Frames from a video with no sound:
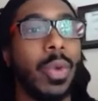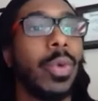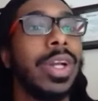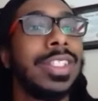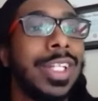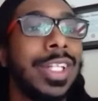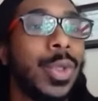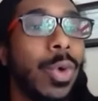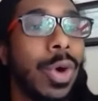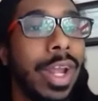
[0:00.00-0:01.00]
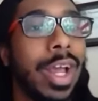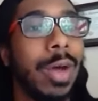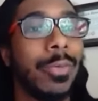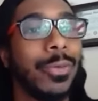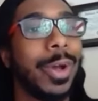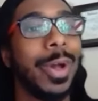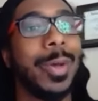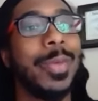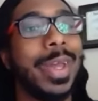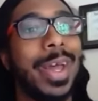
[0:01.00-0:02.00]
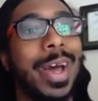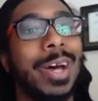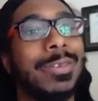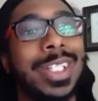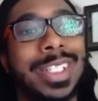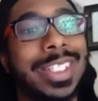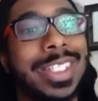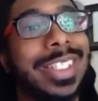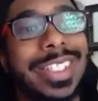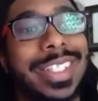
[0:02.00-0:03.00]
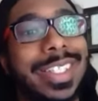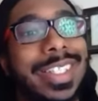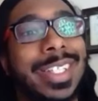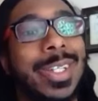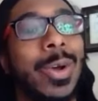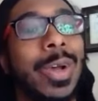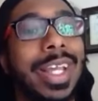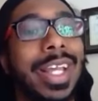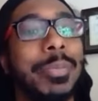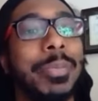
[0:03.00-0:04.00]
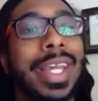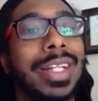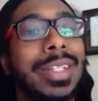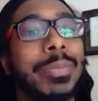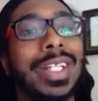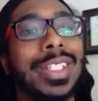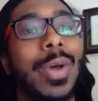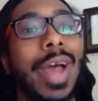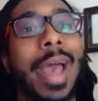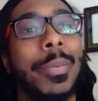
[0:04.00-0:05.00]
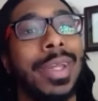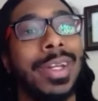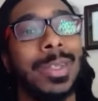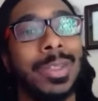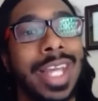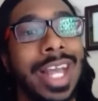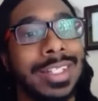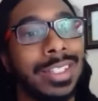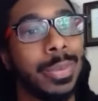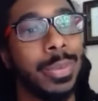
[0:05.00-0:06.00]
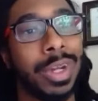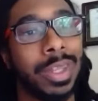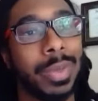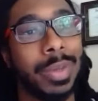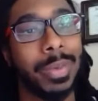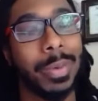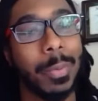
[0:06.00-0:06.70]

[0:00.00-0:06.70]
Where does that joy come from of just, you know, being so happy and enthusiastic to support other people?